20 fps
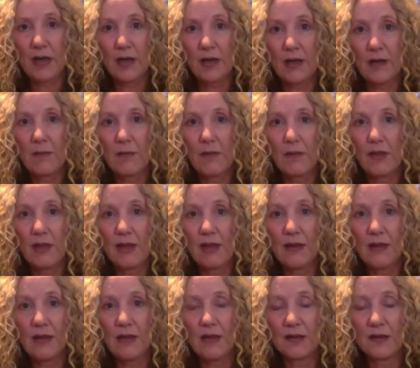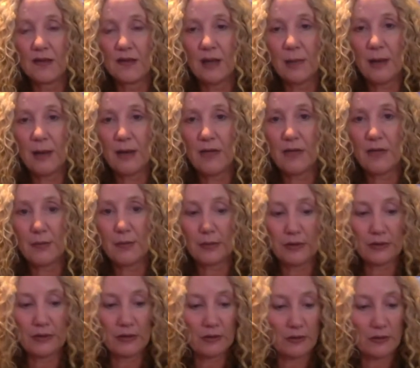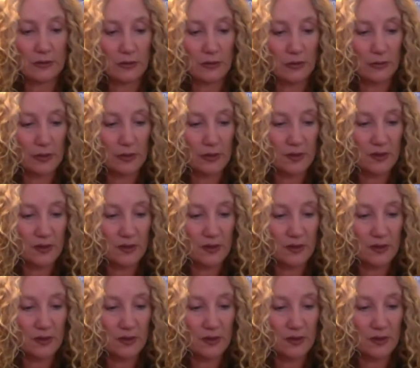Um, that that has come out of the political accord.